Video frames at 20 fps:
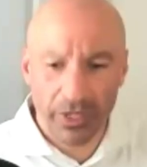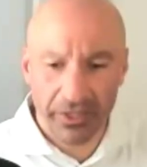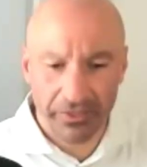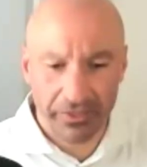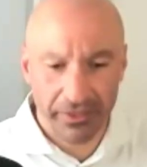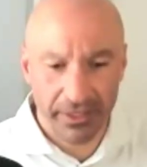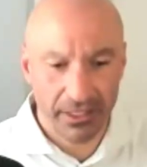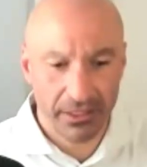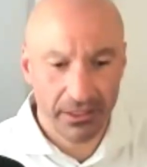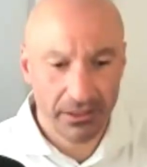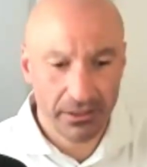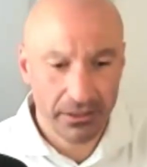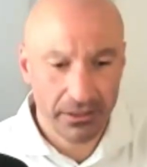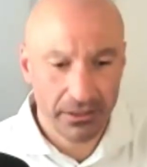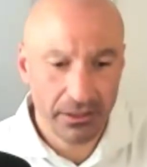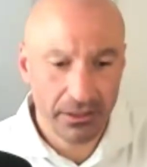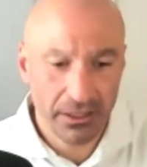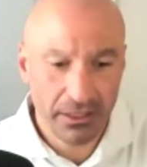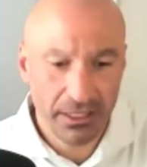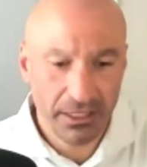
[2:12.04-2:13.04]
with it.
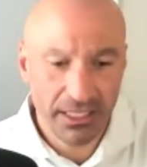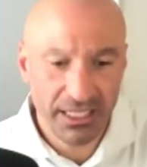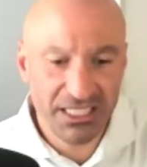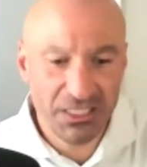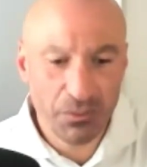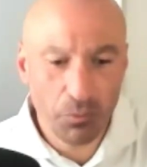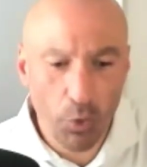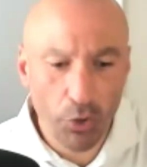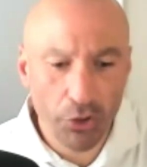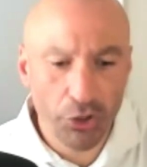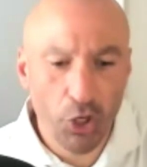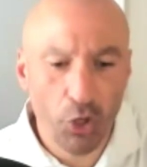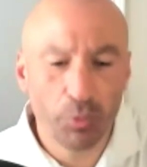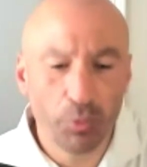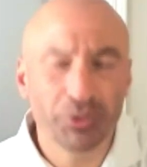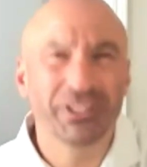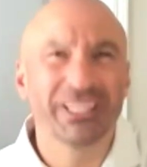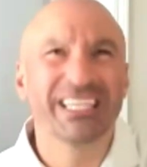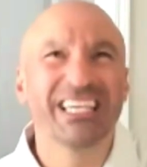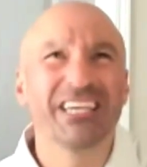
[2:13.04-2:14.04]
It's more
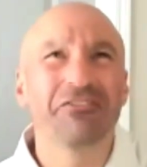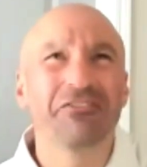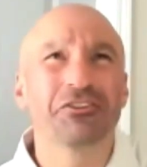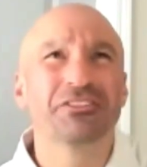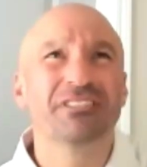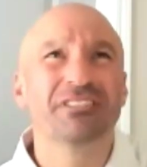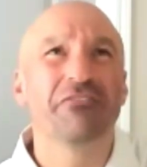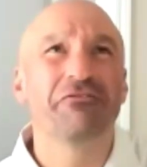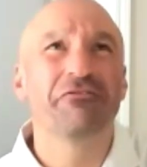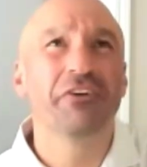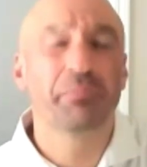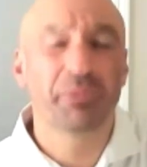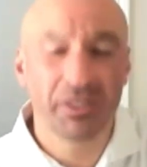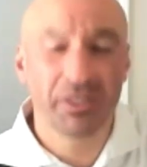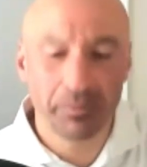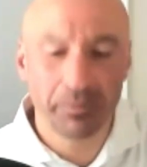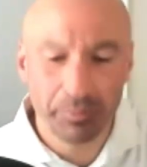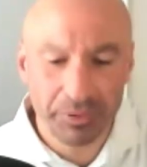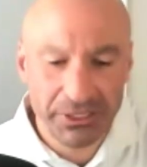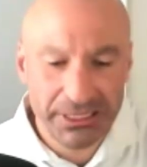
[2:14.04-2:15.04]
noble to give yourself up
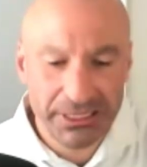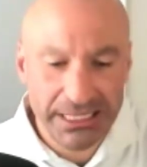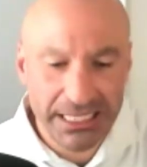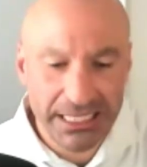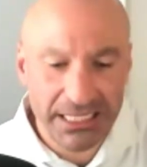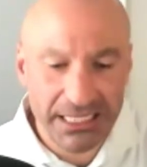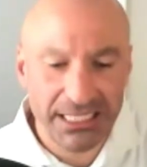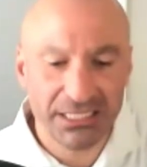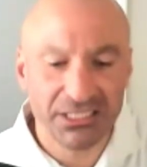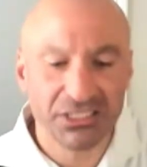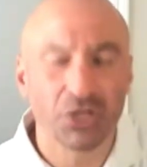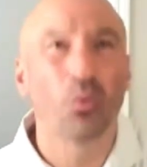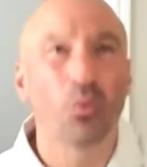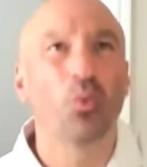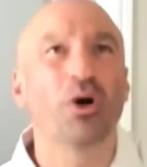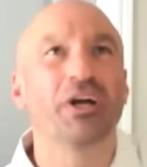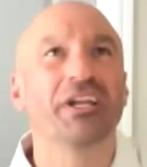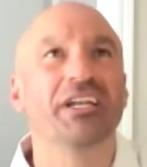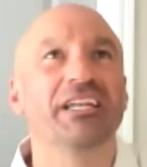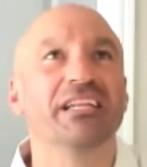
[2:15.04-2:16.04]
completely to
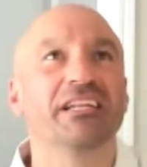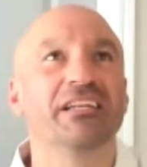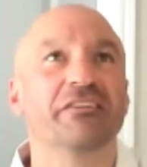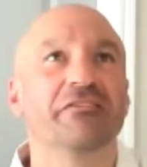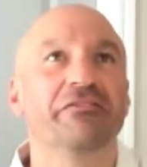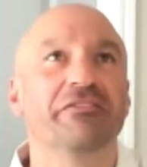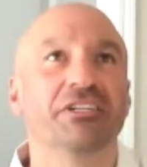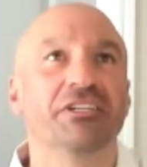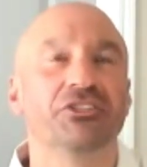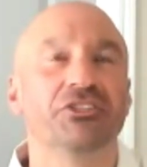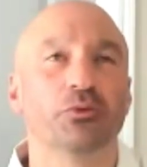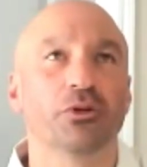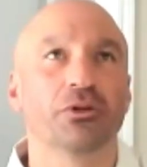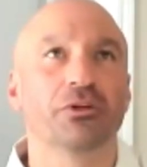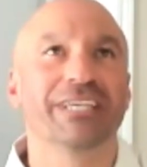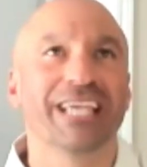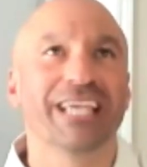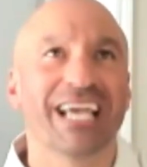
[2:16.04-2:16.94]
one individual.